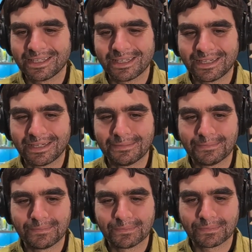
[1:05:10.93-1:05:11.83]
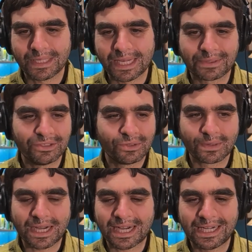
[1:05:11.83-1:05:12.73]
Can do a
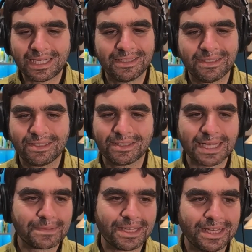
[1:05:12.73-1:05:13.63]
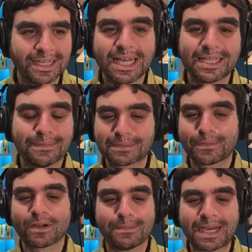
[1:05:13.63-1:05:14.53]
ride. Same thing. And the best
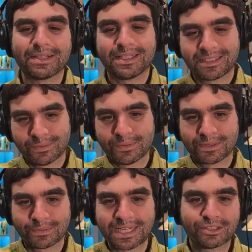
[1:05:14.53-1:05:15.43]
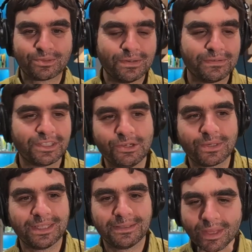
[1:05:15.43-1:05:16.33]
part about it, it's the one with the raised roof, so
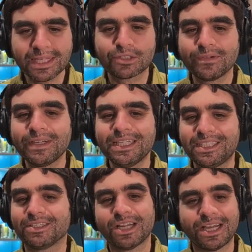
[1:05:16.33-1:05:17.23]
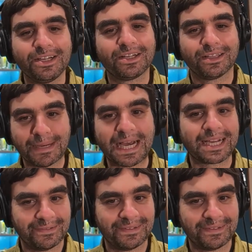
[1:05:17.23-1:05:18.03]
it's really easy to change in the back of it.